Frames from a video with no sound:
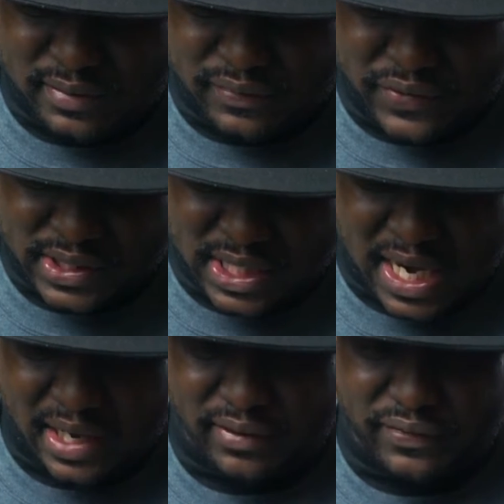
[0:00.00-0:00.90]

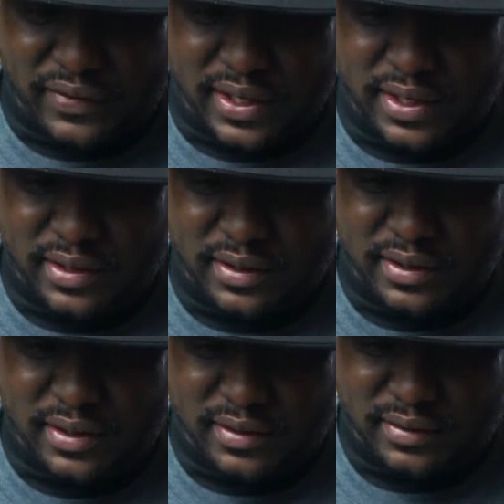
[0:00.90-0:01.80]
photography.
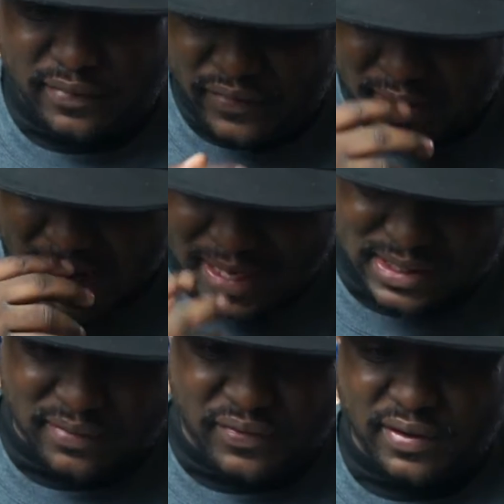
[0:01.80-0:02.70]
The
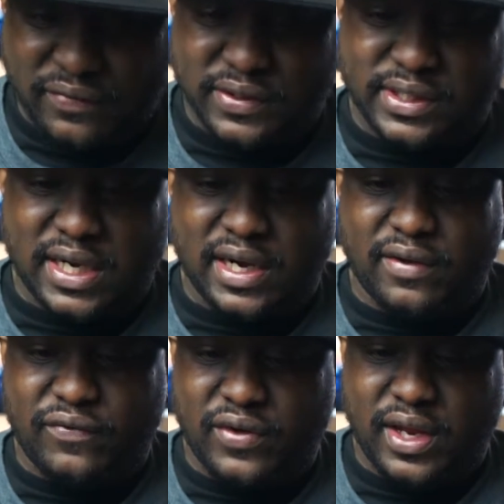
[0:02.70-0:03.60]
philosophy of
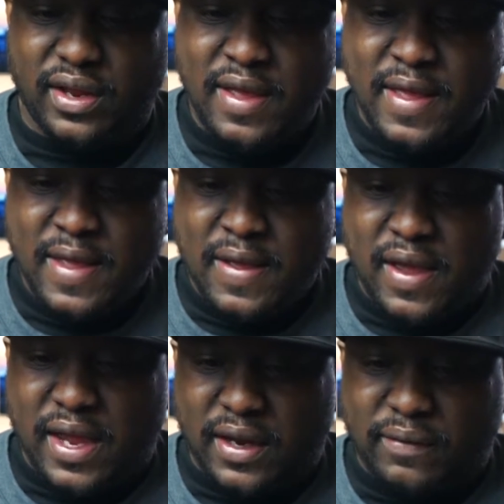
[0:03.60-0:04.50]
photography,
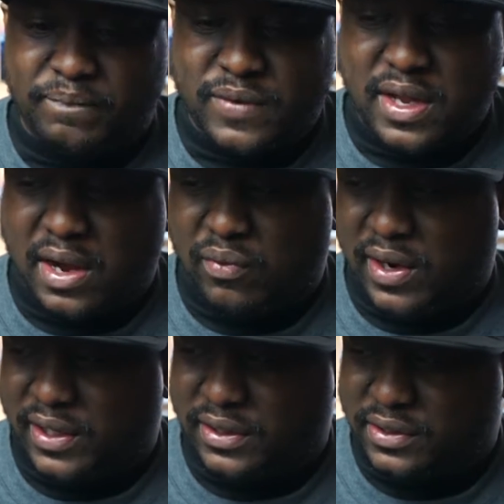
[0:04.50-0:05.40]
and I
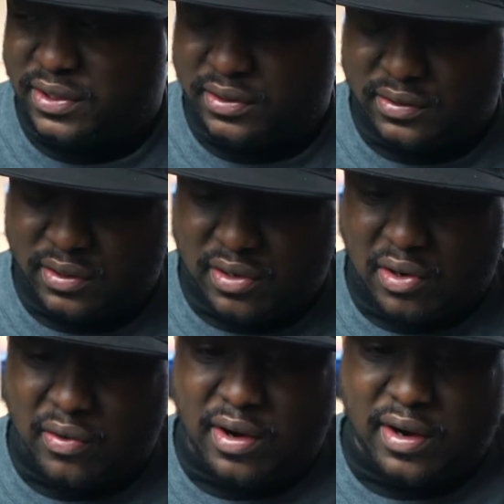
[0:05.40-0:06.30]
wanted to
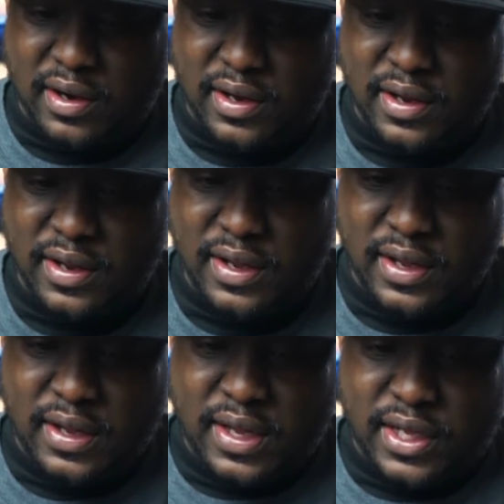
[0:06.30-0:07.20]
go on
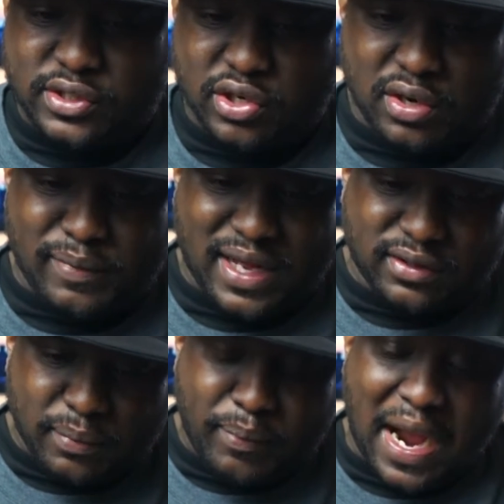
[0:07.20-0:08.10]
and talk
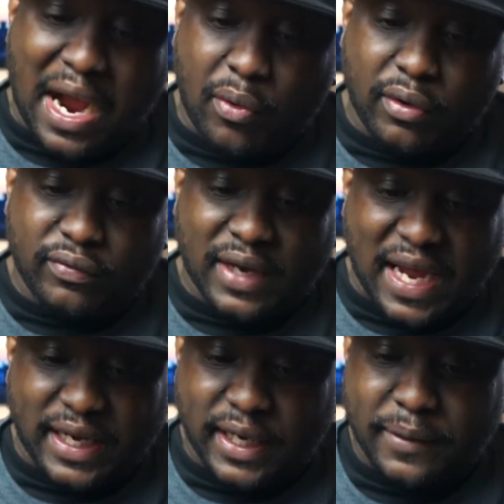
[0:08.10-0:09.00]
about the power of
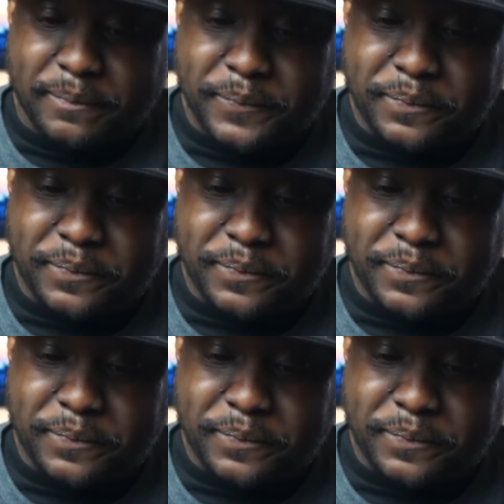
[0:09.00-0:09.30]
lighting.